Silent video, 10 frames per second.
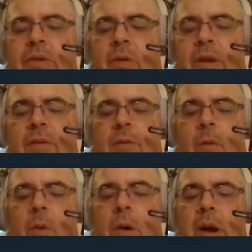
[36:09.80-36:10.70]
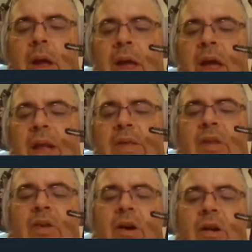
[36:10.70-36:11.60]
only 4, and they
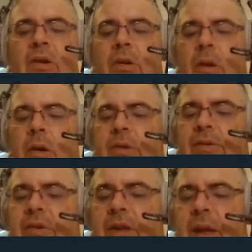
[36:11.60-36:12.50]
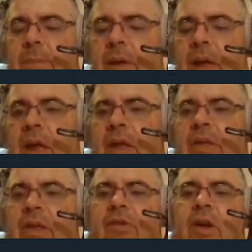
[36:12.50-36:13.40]
thought her long sleep,
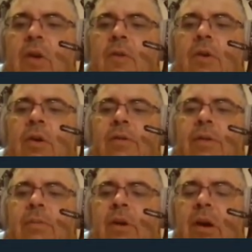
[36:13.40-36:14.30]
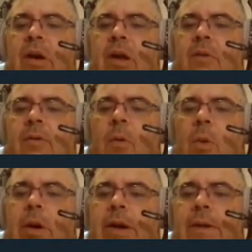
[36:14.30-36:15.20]
that she overheard them talking over
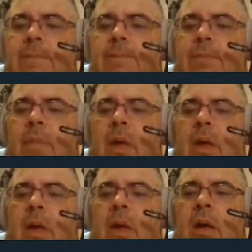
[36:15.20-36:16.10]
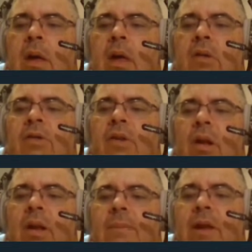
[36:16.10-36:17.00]
wine. "A
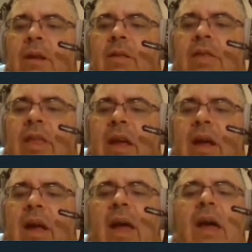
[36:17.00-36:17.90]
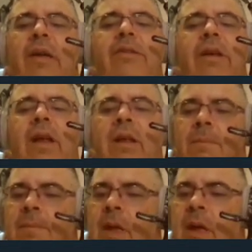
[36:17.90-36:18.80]
solemn little thing," Hal said.
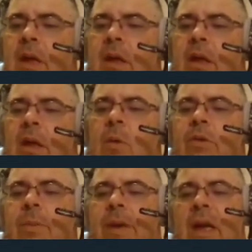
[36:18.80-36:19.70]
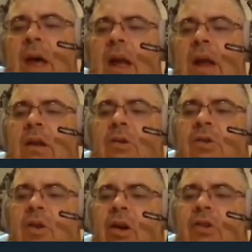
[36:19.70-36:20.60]
"You ought to be kinder
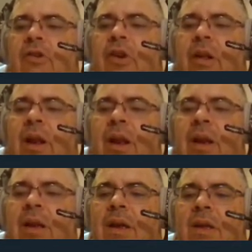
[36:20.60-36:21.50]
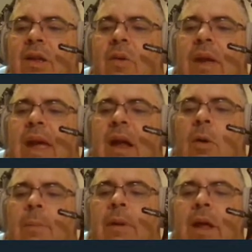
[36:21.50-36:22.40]
to her, John. You
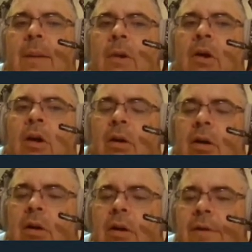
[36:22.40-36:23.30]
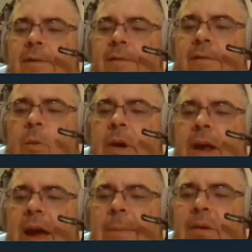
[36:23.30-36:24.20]
cannot blame her for what
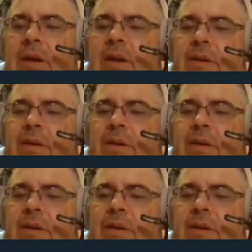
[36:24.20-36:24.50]
happened."